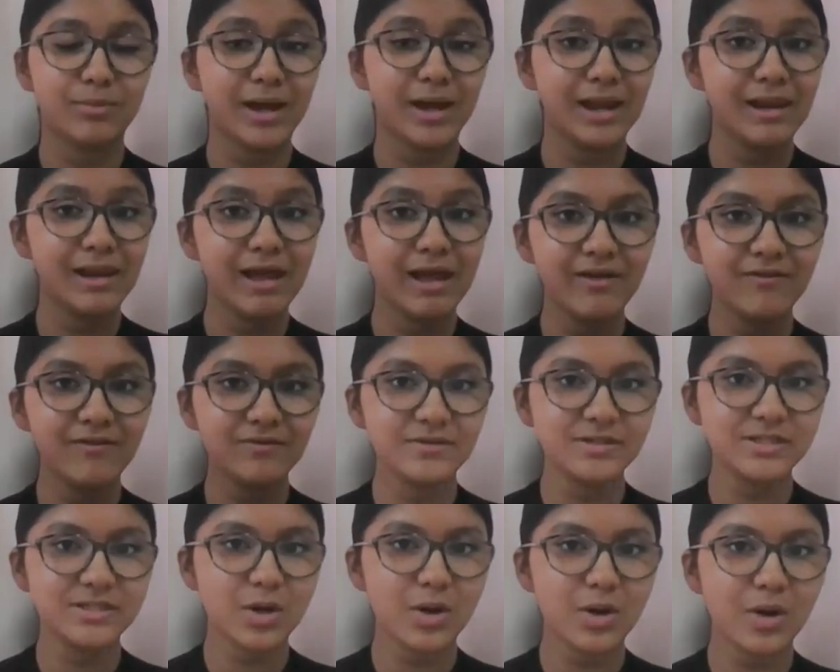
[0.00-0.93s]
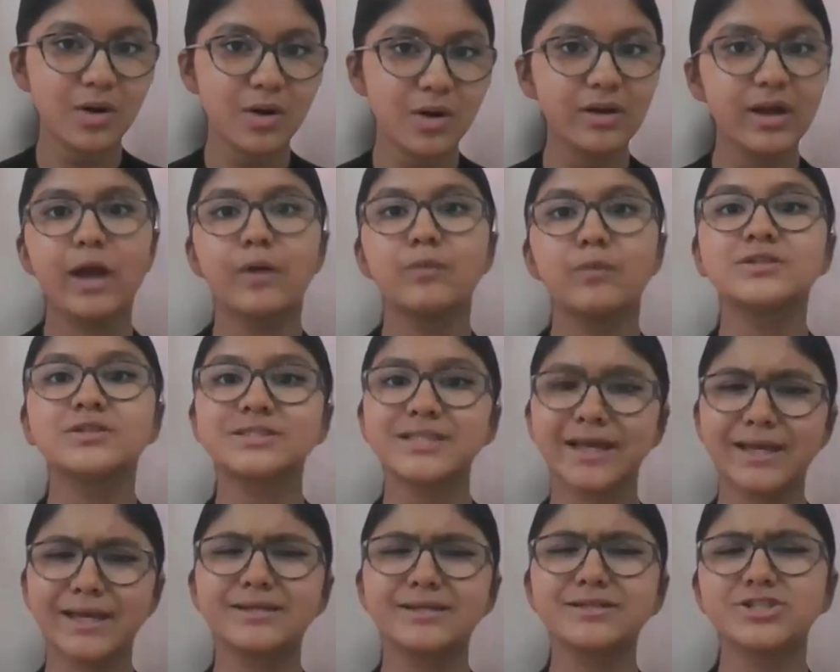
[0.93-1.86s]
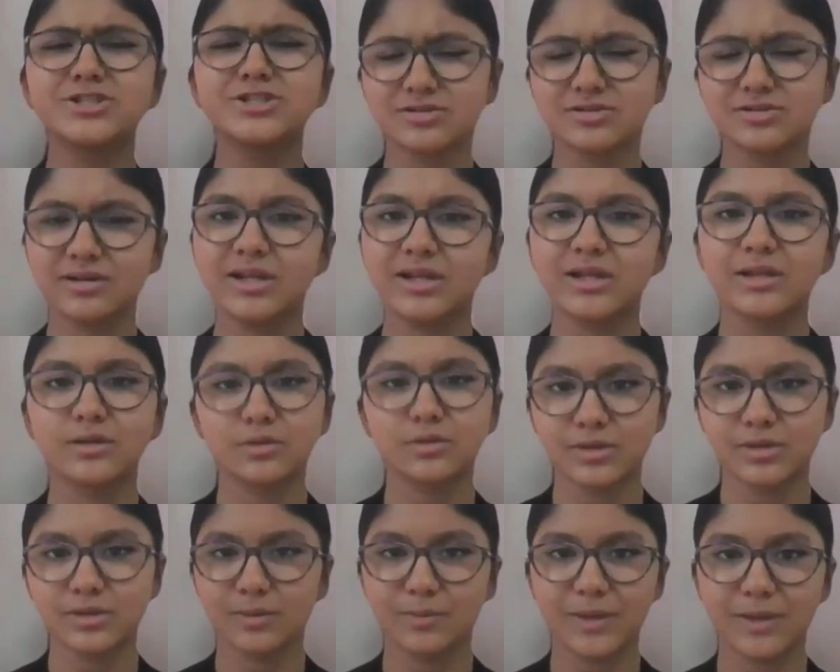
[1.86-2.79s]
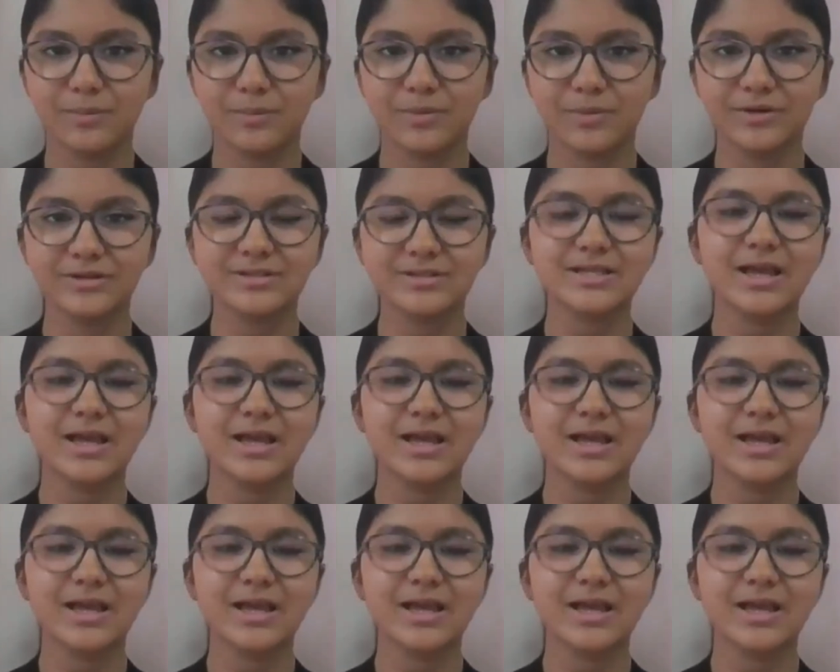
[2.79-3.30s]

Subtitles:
by livestock. I was like just reading through the papers,